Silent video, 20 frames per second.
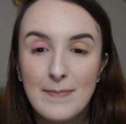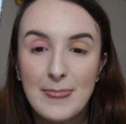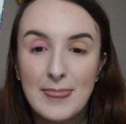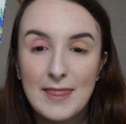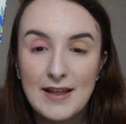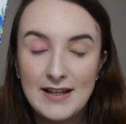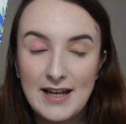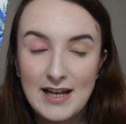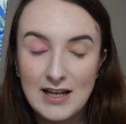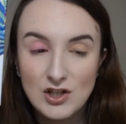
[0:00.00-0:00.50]

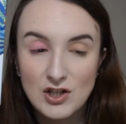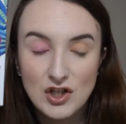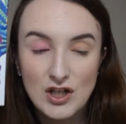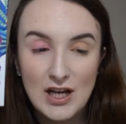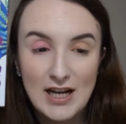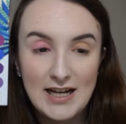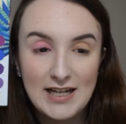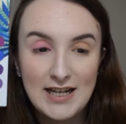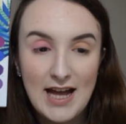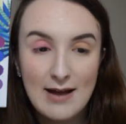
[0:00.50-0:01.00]
The next
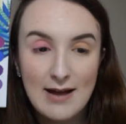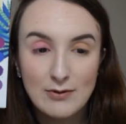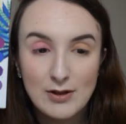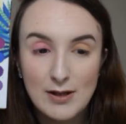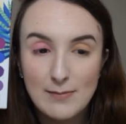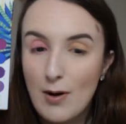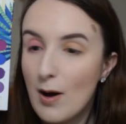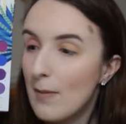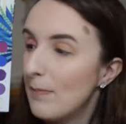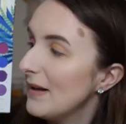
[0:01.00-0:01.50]
shade I'm going
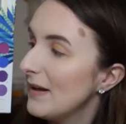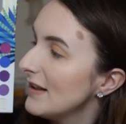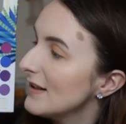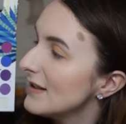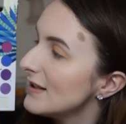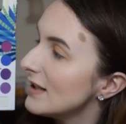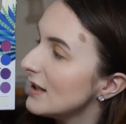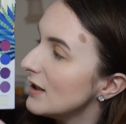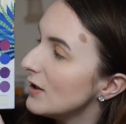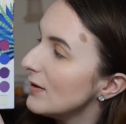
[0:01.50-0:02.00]
to pop
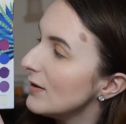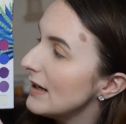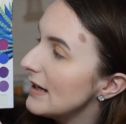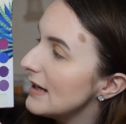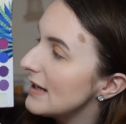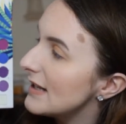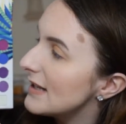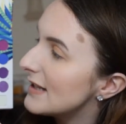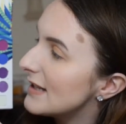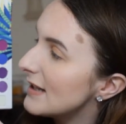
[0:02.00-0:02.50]
into
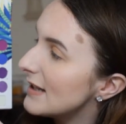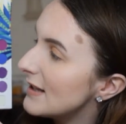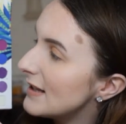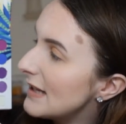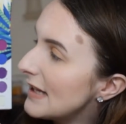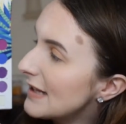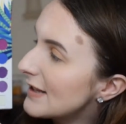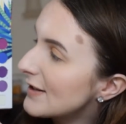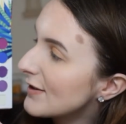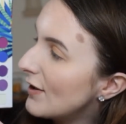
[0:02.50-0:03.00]
is
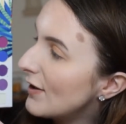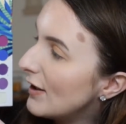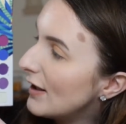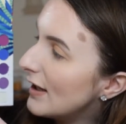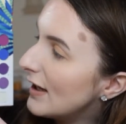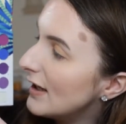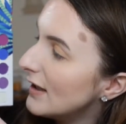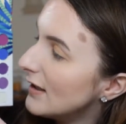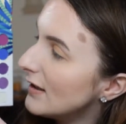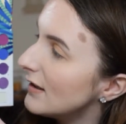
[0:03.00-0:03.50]
this
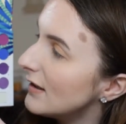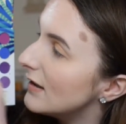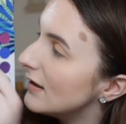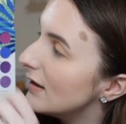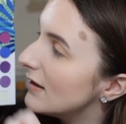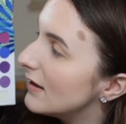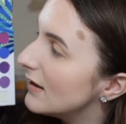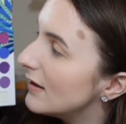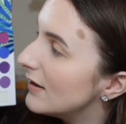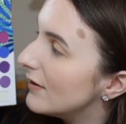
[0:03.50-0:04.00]
colour
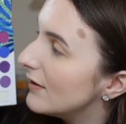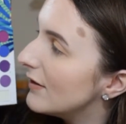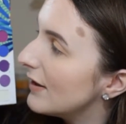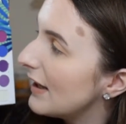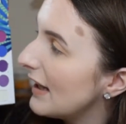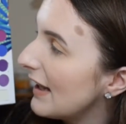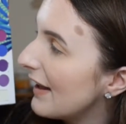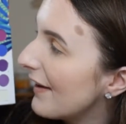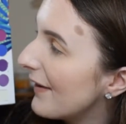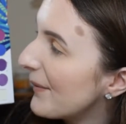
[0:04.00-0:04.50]

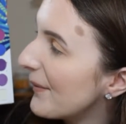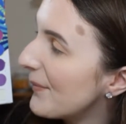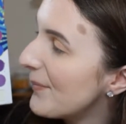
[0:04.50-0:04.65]
here.